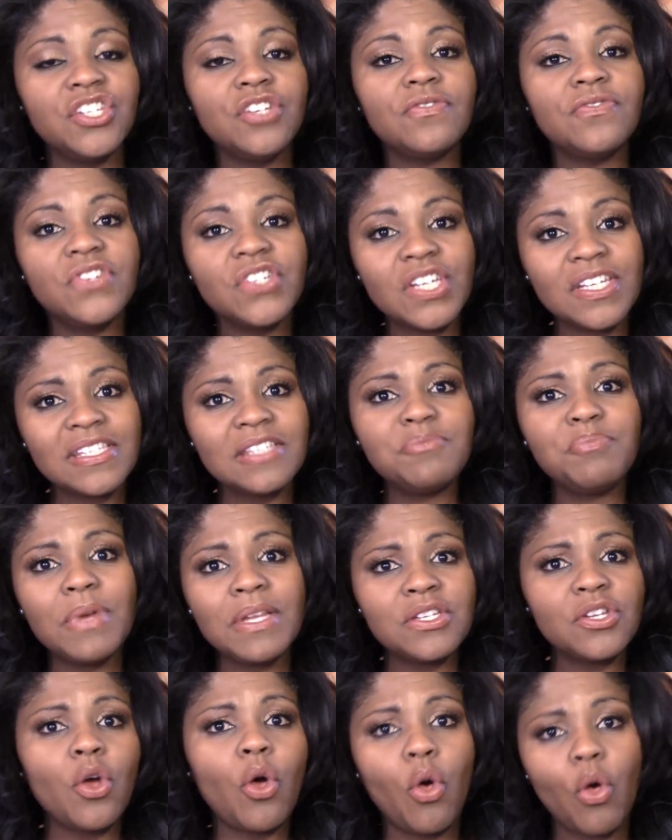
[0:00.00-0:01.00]
You've just
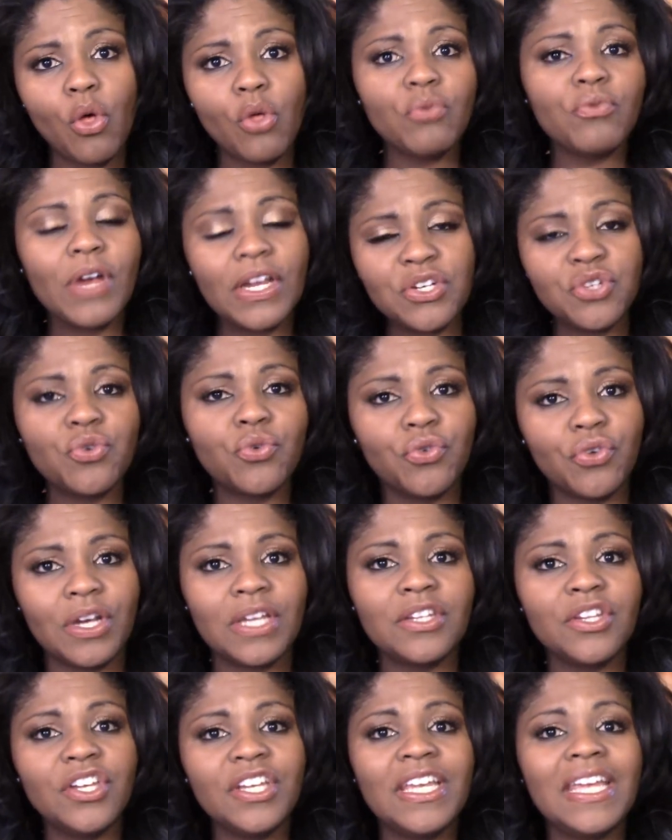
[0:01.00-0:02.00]
spent a whole
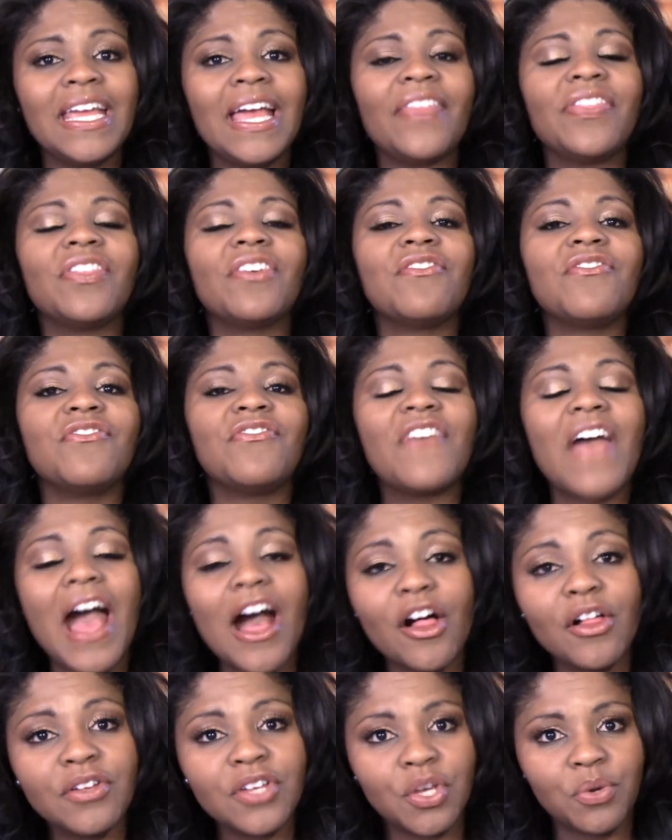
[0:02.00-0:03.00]
retrograde looking at the
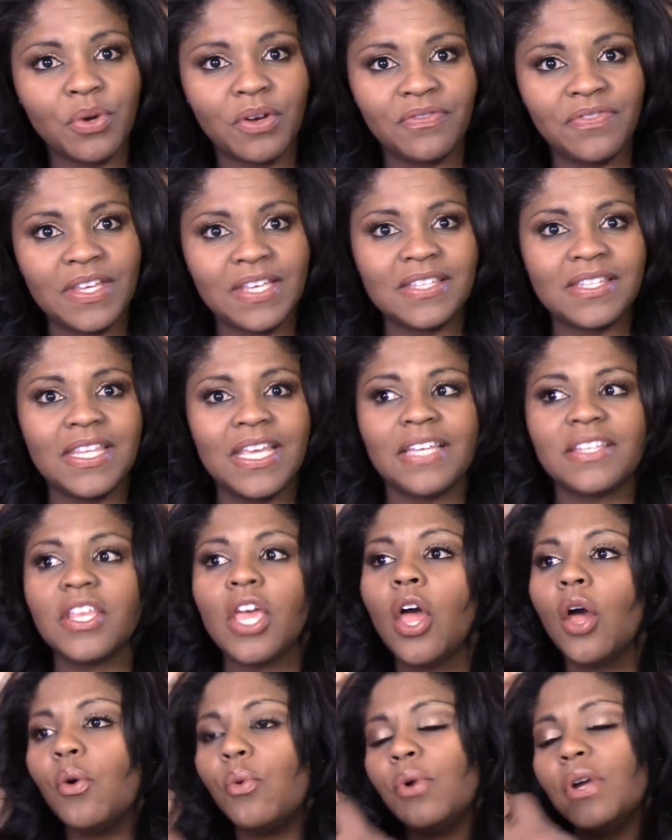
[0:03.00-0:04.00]
value of these things.
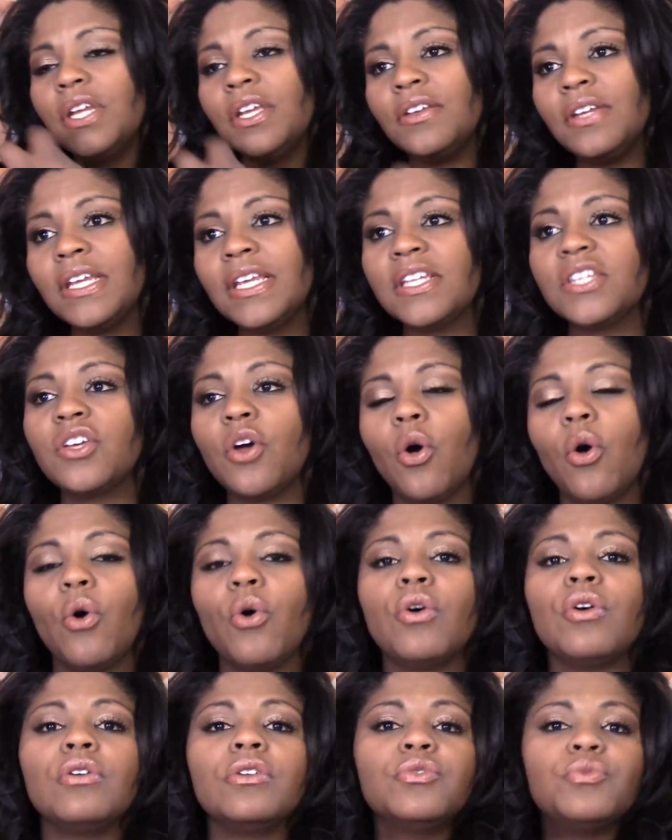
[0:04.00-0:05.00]
What do you need to
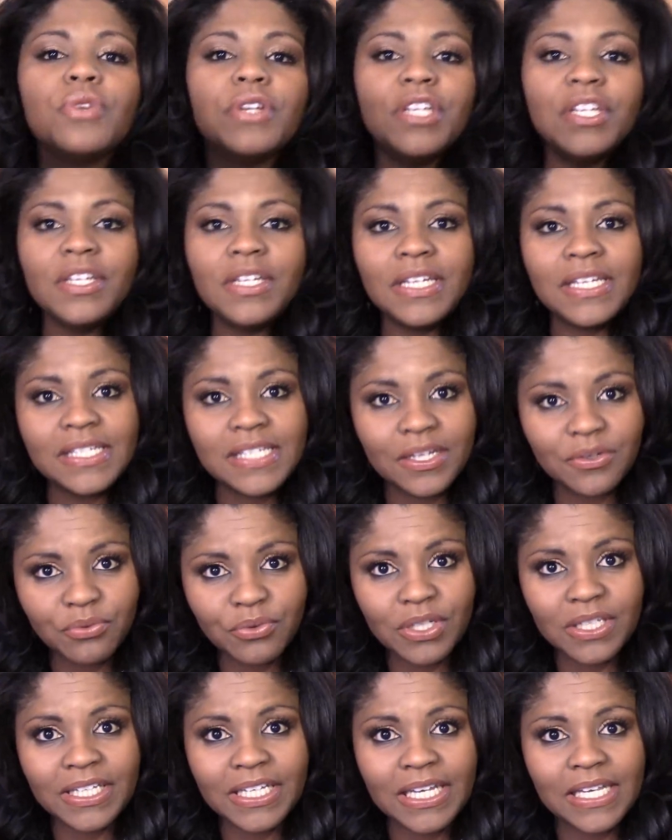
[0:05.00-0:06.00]
hold? What do you need to
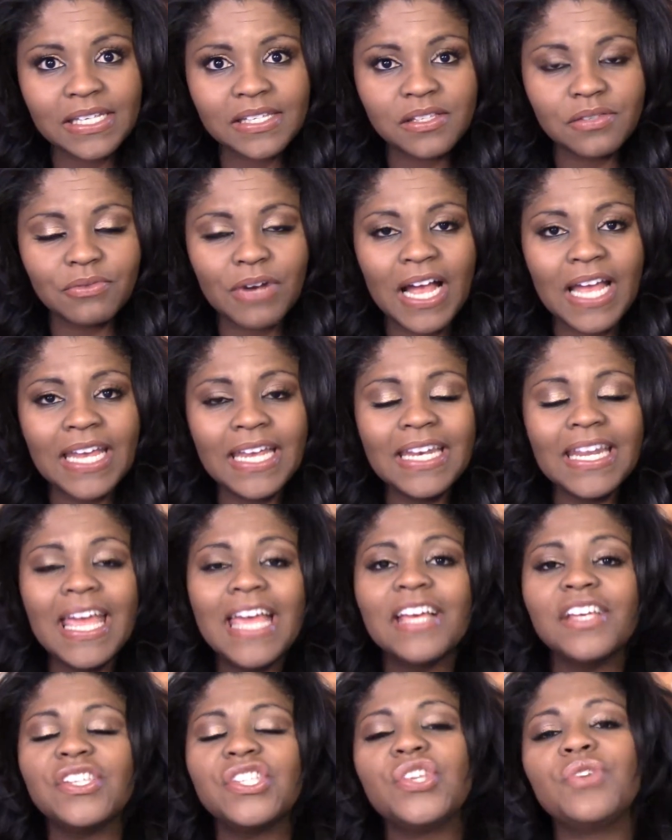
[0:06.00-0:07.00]
release, right?
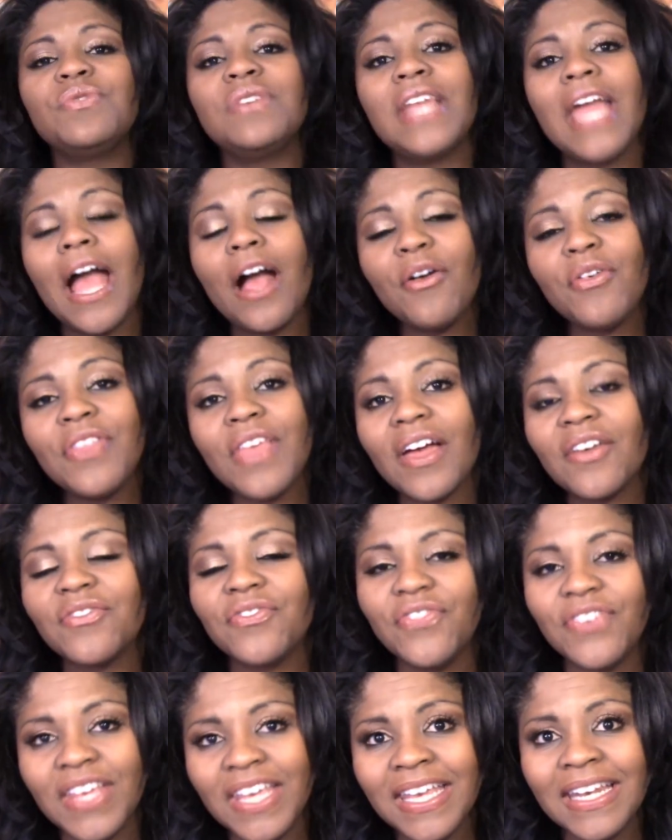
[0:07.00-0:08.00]
So now that
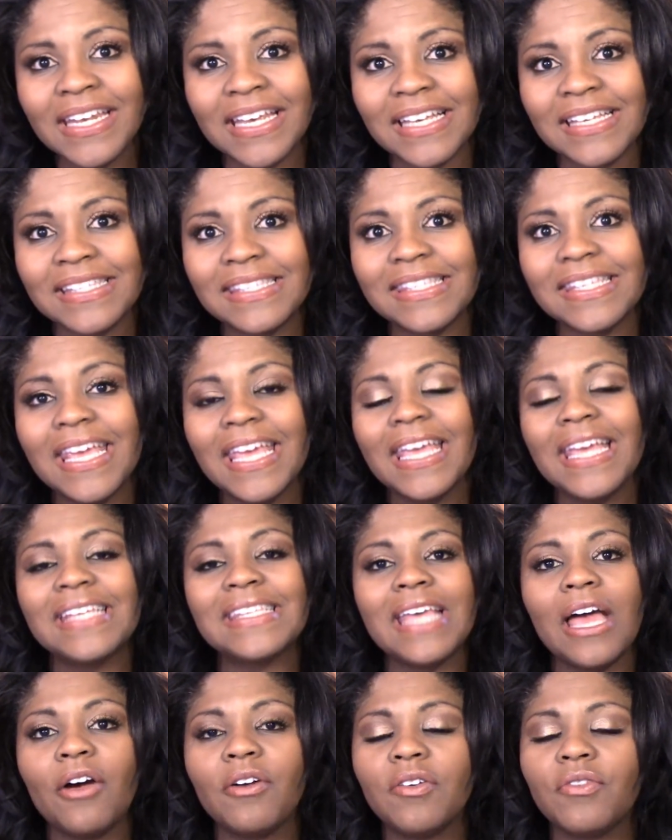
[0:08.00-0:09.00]
Venus
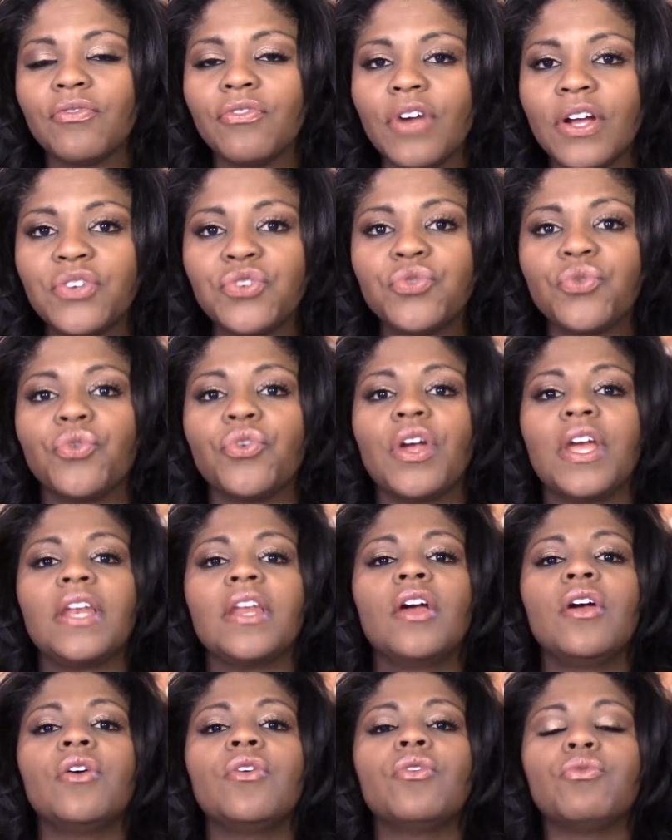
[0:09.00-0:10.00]
is out of
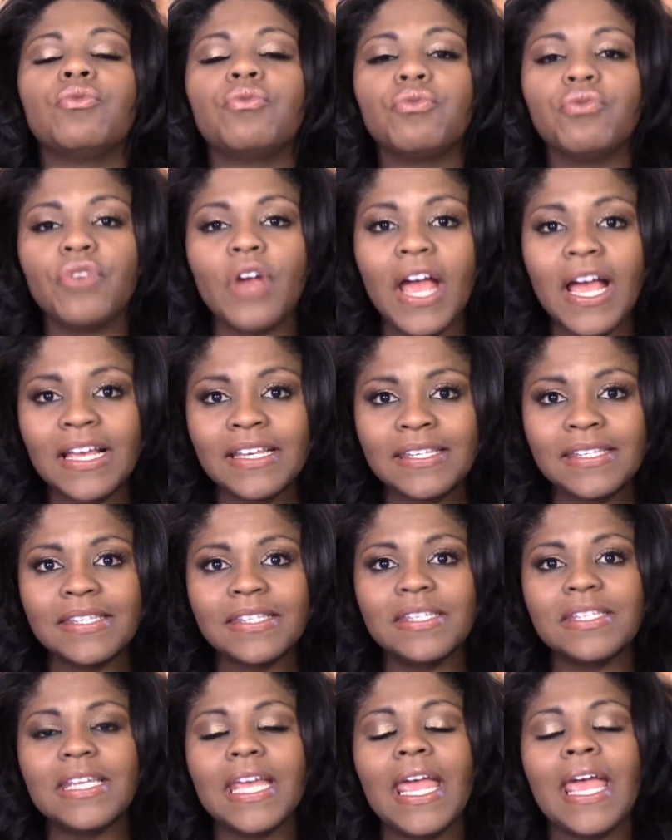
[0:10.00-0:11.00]
retrograde,
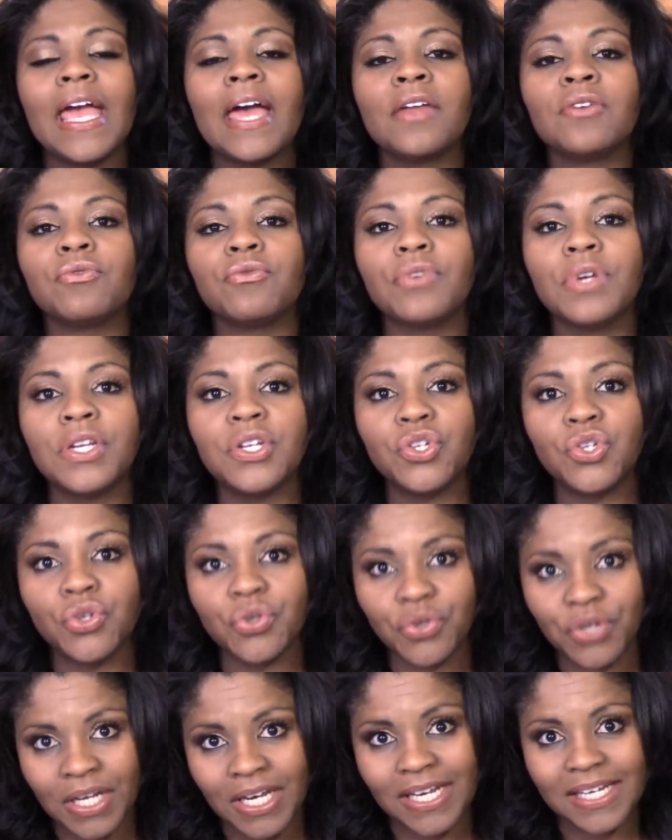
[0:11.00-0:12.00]
rest and
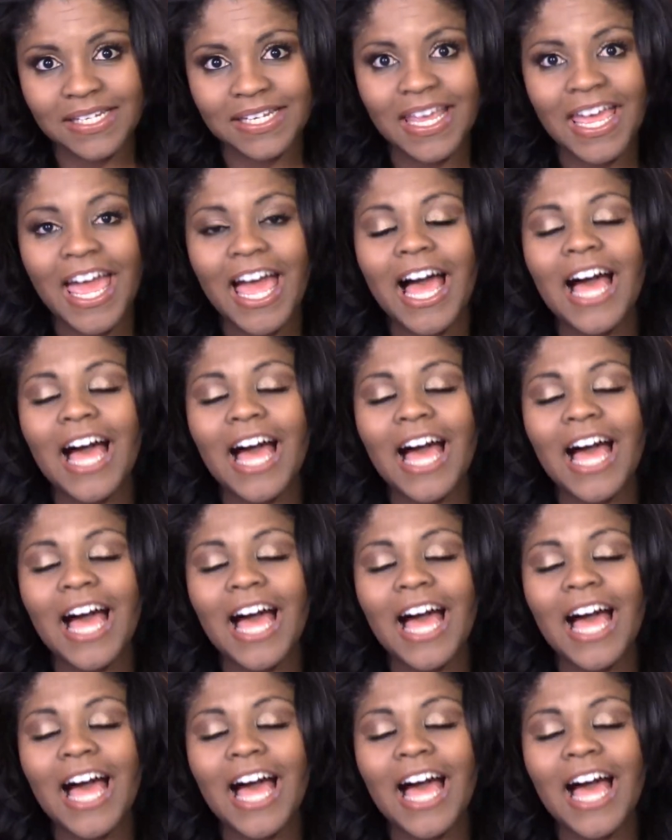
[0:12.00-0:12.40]
retreat.